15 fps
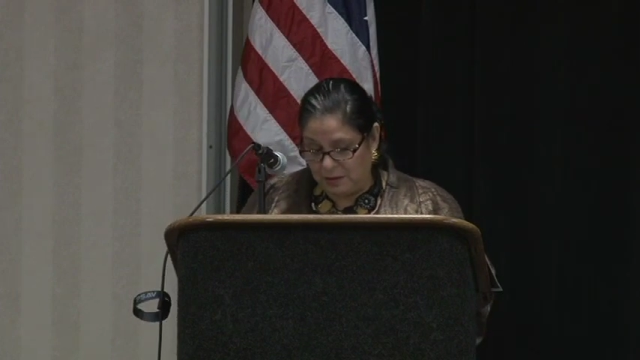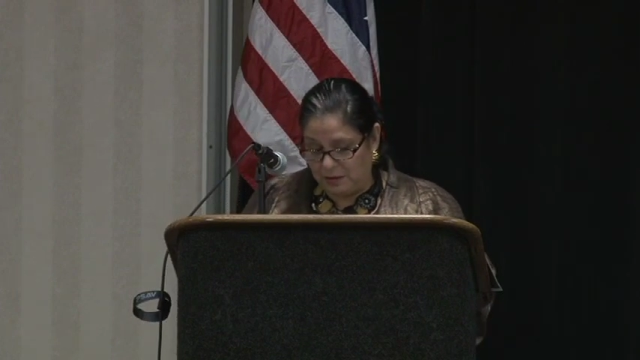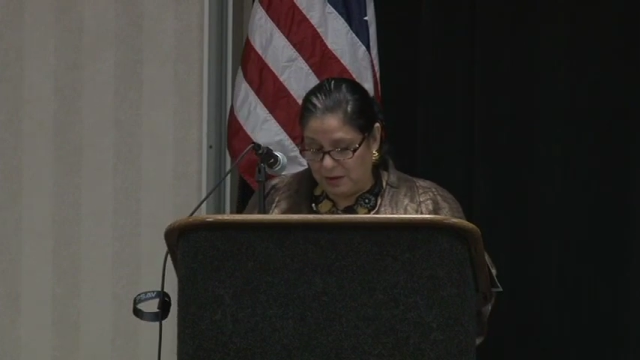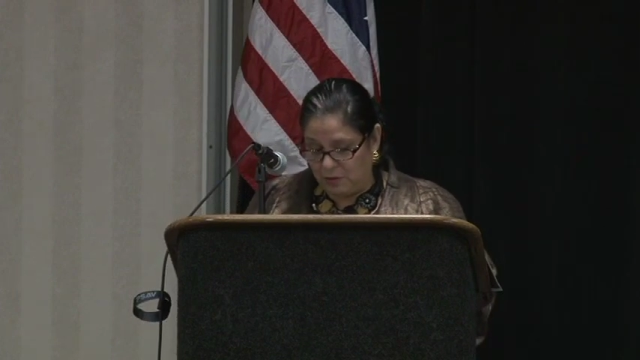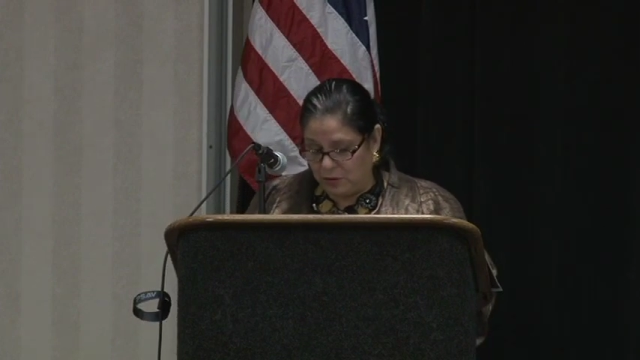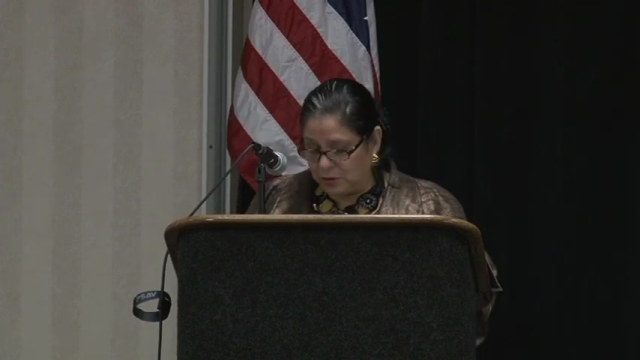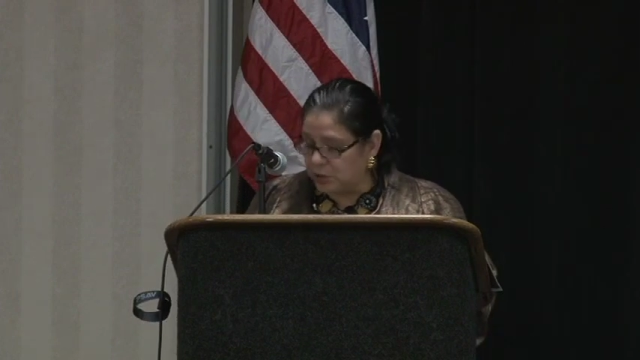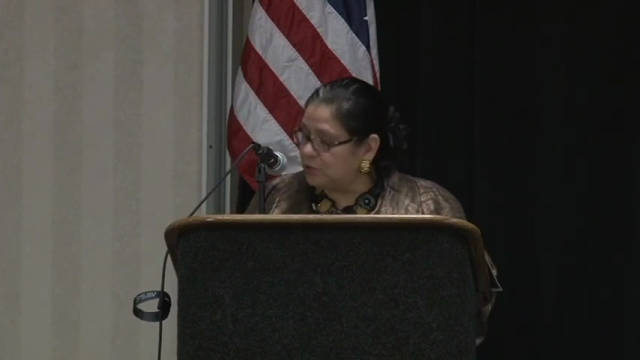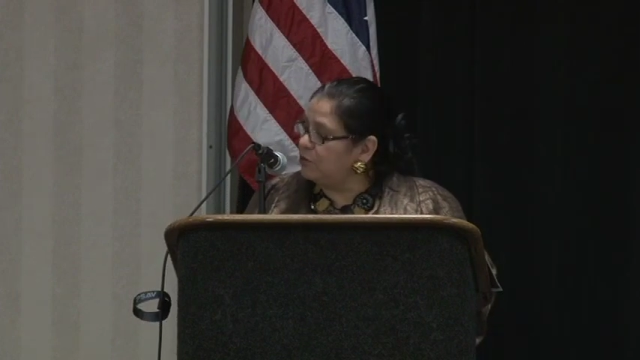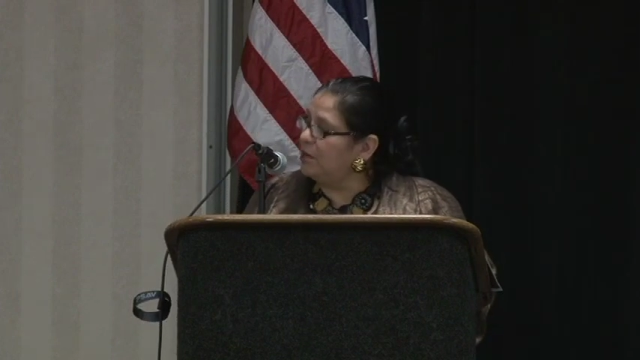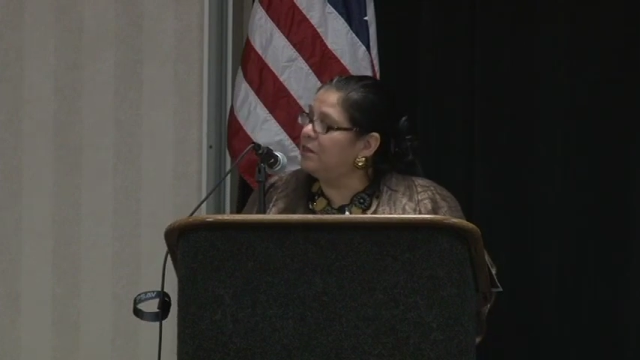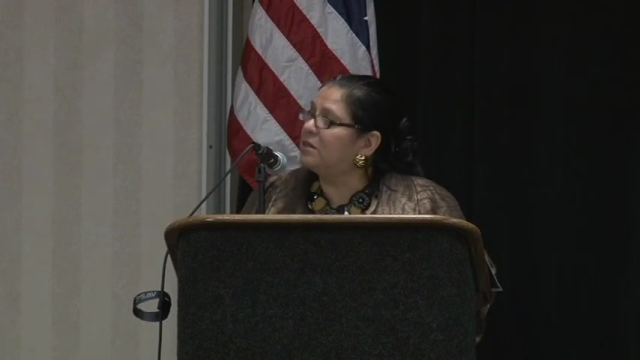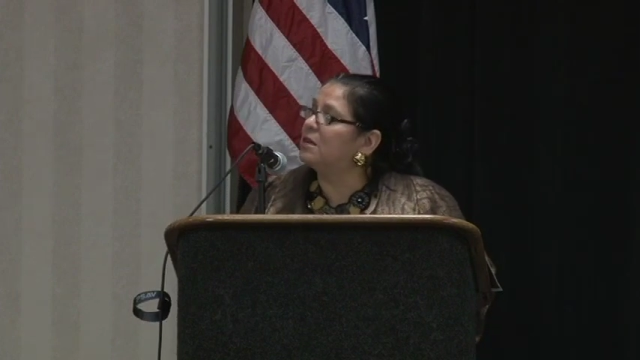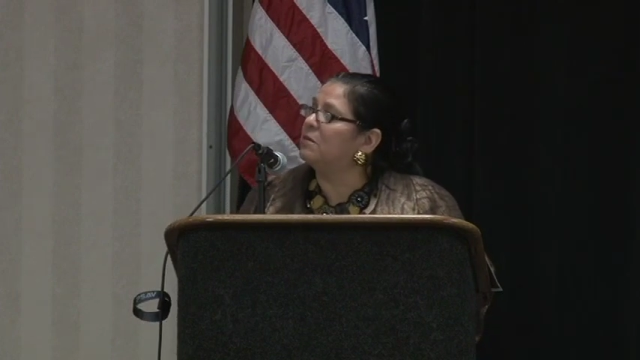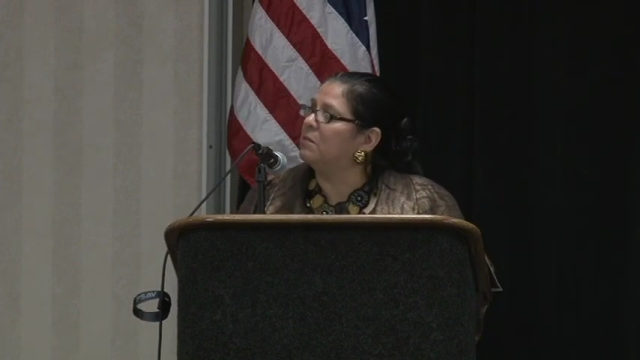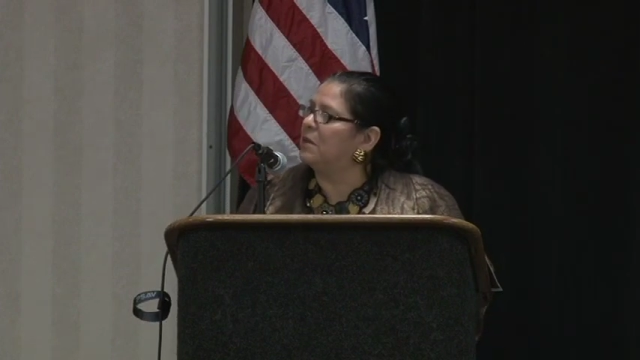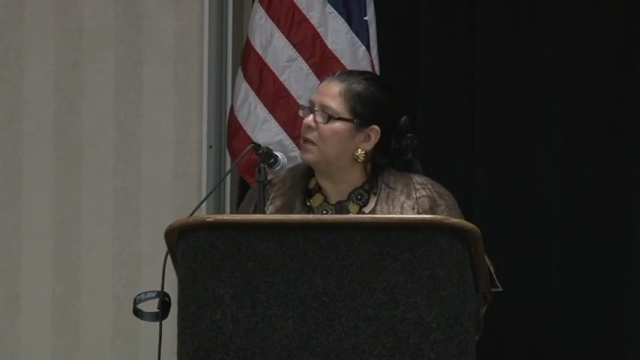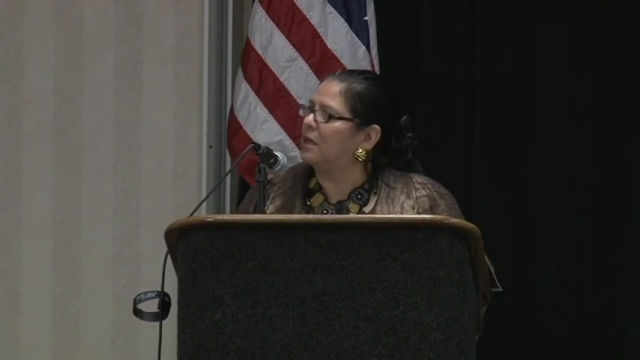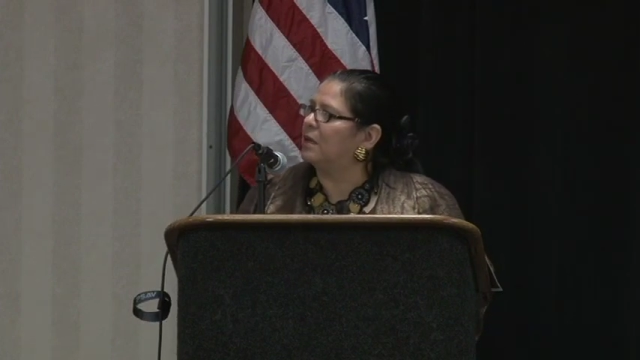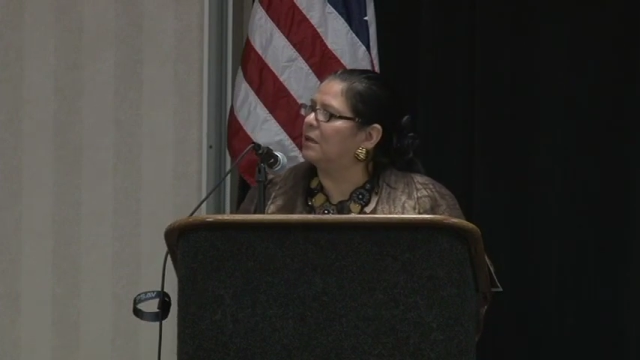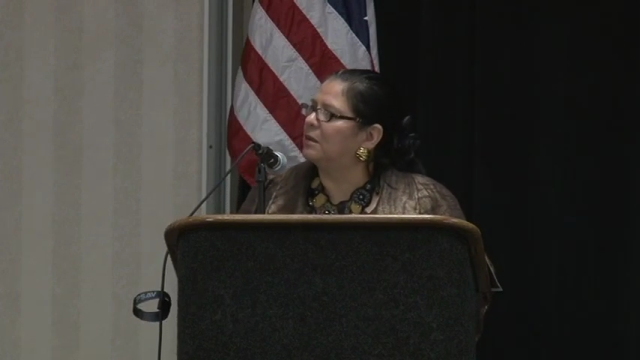that will strengthen me.